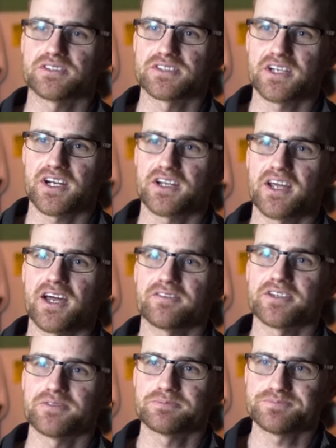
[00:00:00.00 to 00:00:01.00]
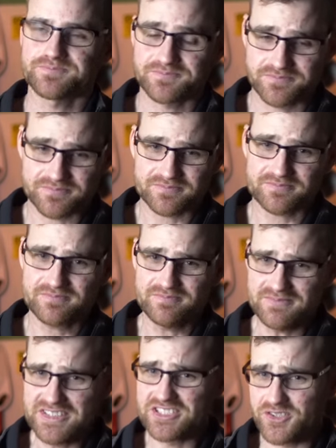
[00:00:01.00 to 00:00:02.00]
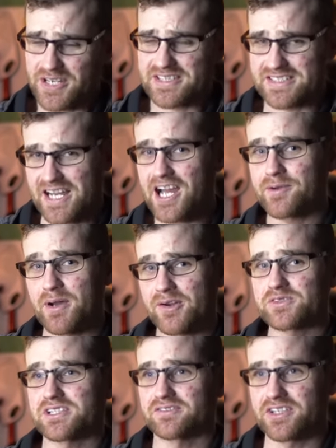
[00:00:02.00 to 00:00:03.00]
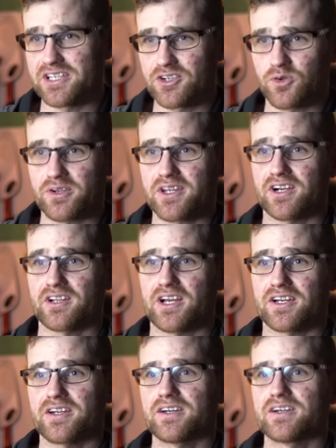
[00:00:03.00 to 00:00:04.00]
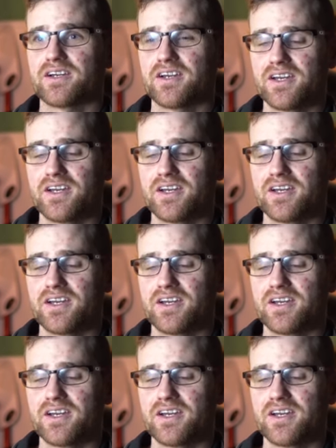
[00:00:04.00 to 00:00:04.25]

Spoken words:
and said I could have it. So at the time, I was living in North Carolina.